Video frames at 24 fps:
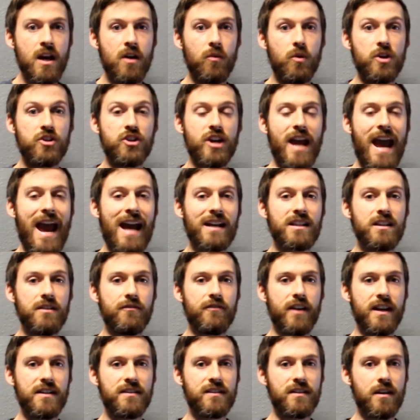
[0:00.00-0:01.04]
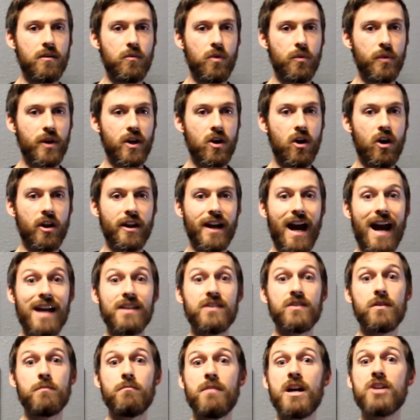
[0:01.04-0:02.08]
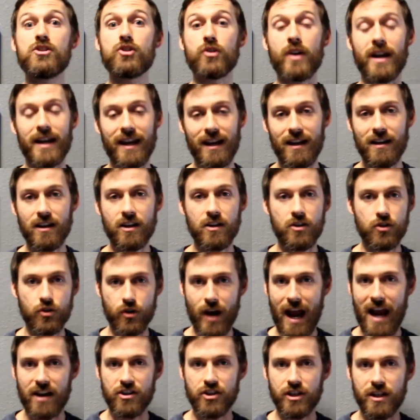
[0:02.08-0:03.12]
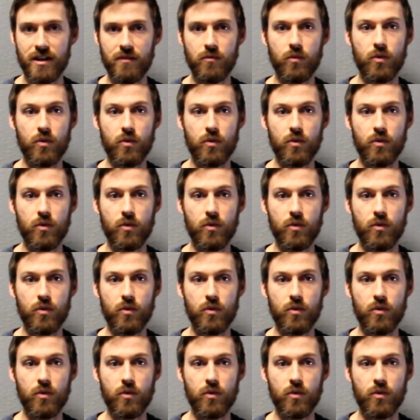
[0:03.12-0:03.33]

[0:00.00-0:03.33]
which activates it, what we call an isometric contraction,